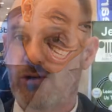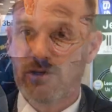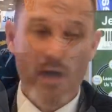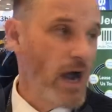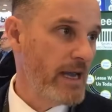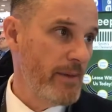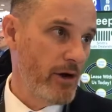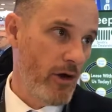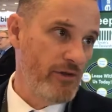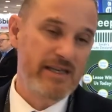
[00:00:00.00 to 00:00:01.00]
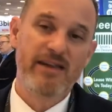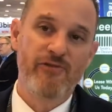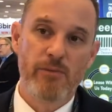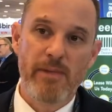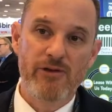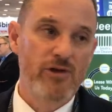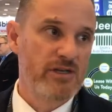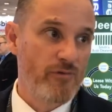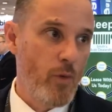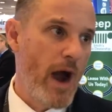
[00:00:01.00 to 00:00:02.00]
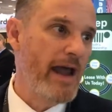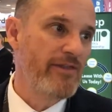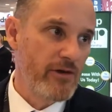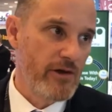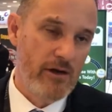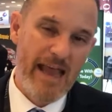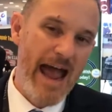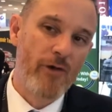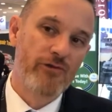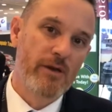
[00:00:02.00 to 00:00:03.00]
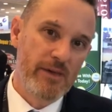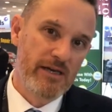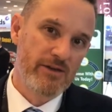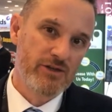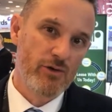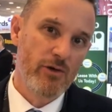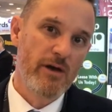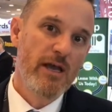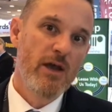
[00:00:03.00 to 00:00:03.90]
and talk about all the different metrics of why they're and how they're coming into the store,